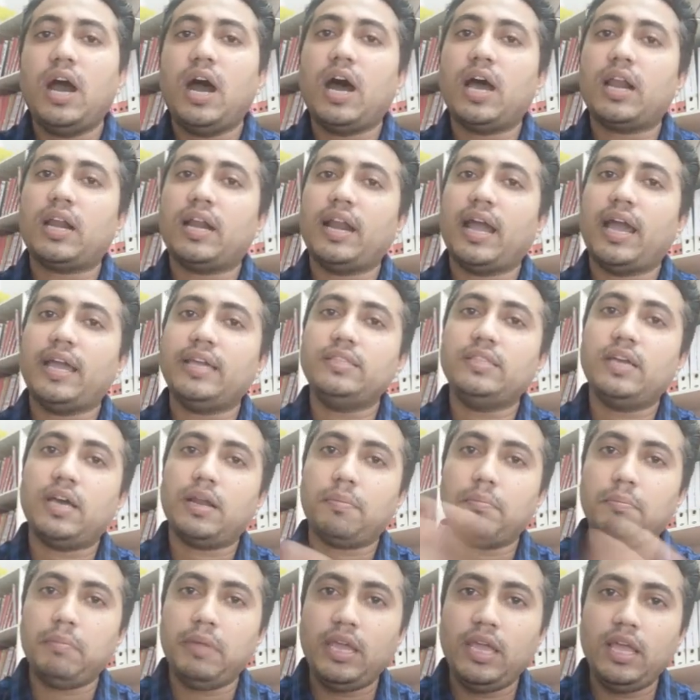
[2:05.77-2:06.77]
are neither
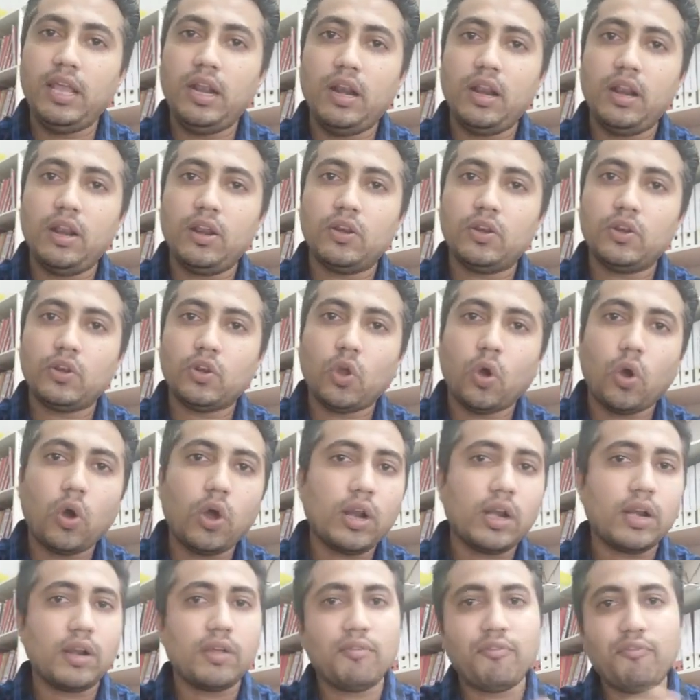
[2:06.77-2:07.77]
male
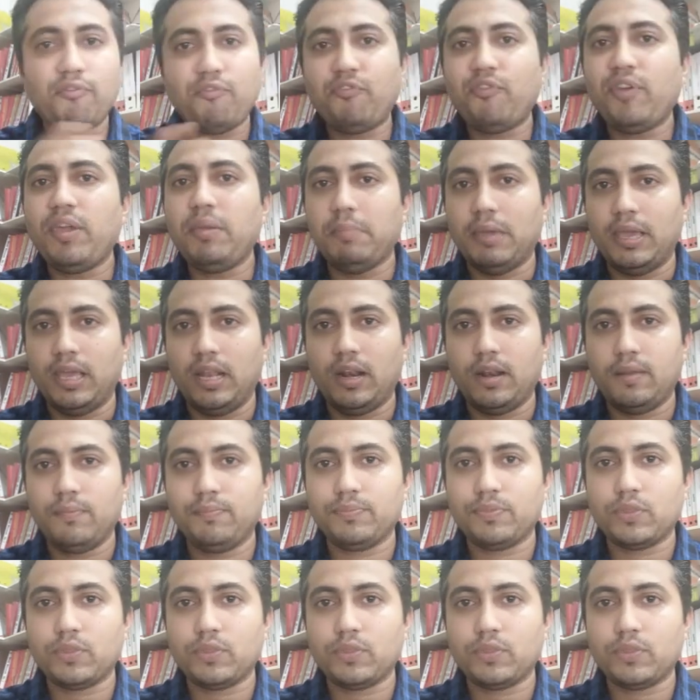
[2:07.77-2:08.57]
nor female.